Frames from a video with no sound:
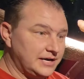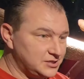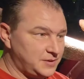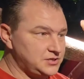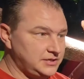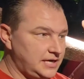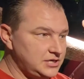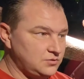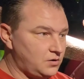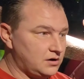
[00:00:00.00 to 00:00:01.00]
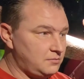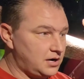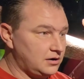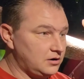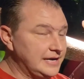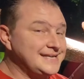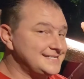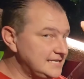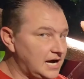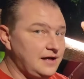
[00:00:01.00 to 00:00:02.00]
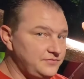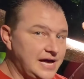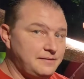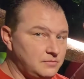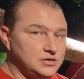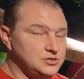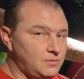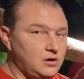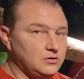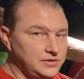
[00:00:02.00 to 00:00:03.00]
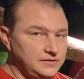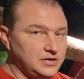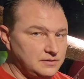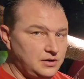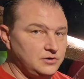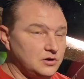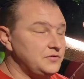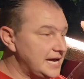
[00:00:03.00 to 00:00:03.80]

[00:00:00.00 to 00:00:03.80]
especially the Asian water monitor, is not that much smaller than the Komodo.